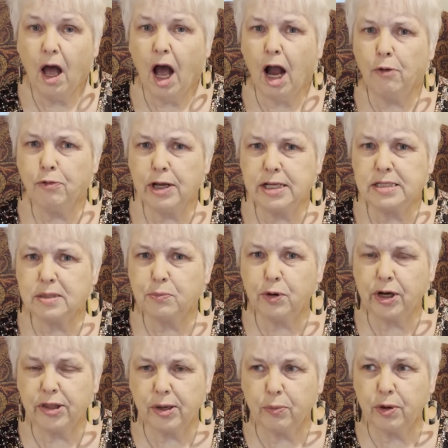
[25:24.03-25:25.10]
I read
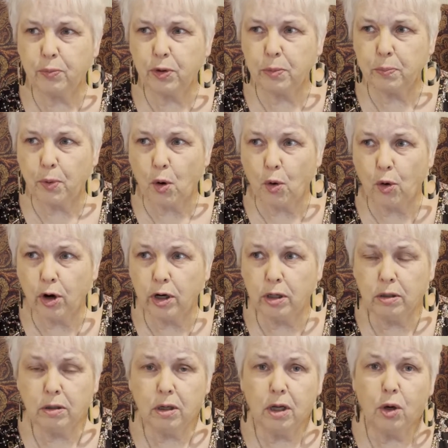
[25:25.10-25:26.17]
somewhere that when we're
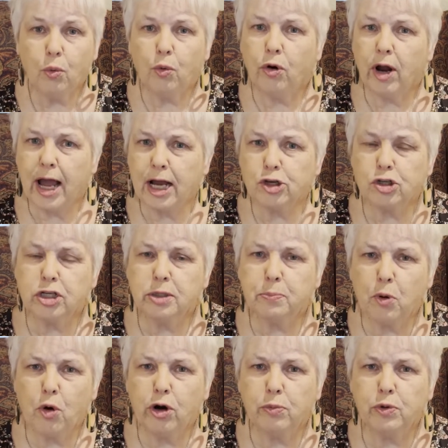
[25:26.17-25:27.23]
born, we're actually
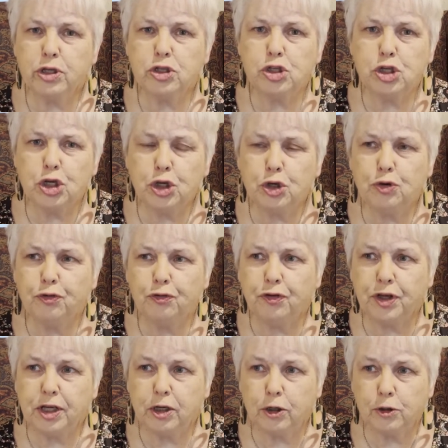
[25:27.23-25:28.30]
born with two
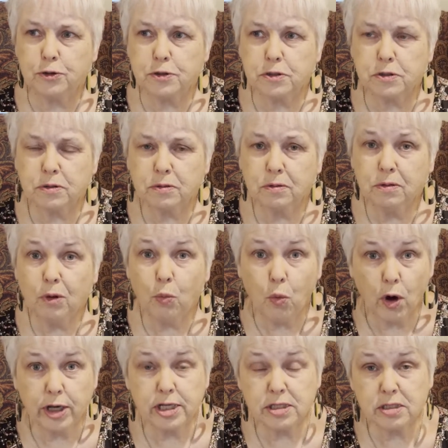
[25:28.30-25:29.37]
fears.
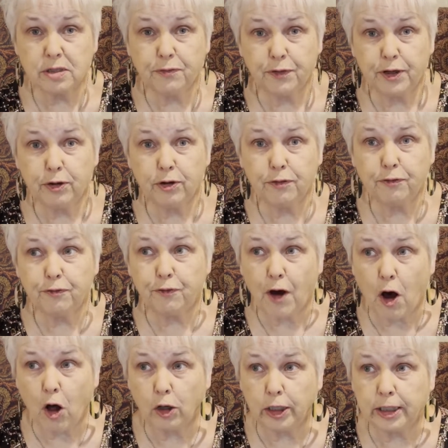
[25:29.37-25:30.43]
One is the fear of
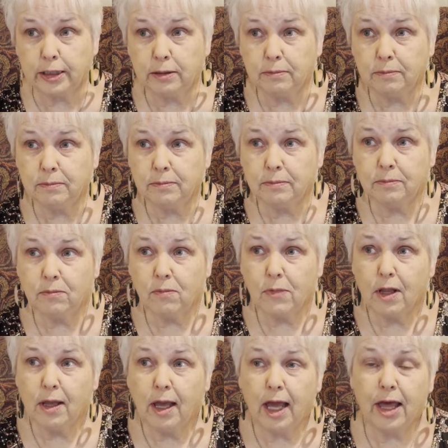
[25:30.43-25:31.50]
falling,
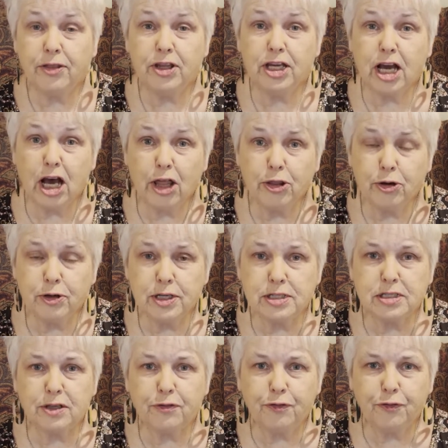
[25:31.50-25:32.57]
and the other is
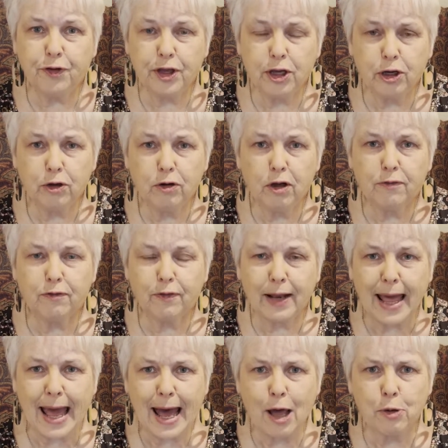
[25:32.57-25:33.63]
the fear of
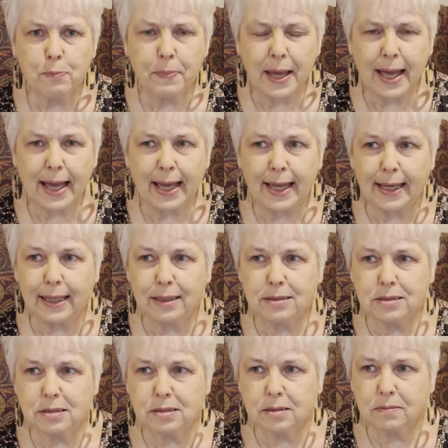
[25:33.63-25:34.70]
loud
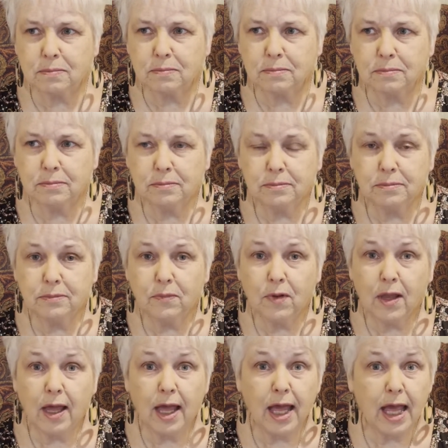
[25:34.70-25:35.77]
bangs.
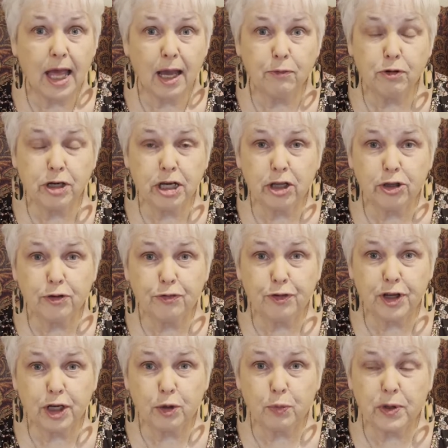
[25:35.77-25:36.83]
Every other
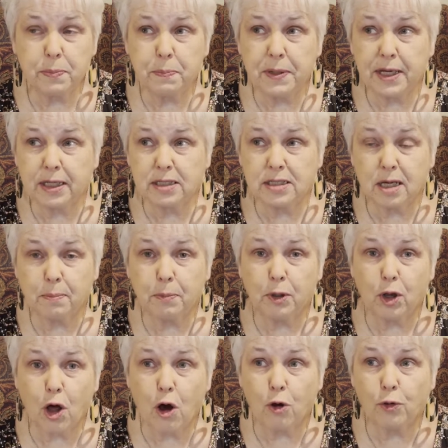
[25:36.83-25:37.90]
fear we picked up
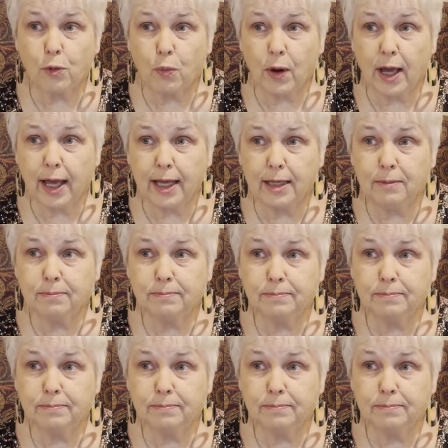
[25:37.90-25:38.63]
along the way.